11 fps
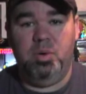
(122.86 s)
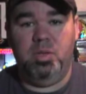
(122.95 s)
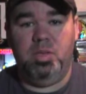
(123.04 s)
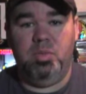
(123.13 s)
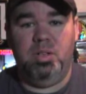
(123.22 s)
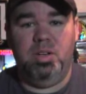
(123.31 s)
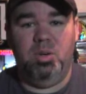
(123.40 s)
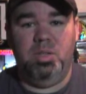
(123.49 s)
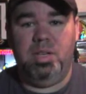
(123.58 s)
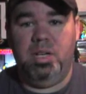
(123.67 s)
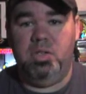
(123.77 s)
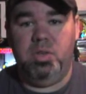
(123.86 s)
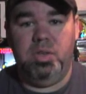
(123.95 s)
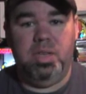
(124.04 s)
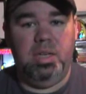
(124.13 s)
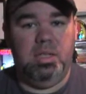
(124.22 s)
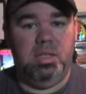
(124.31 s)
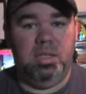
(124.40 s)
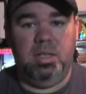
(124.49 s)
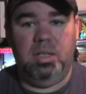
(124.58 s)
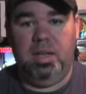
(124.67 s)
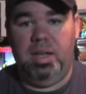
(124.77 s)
most of them are old country things that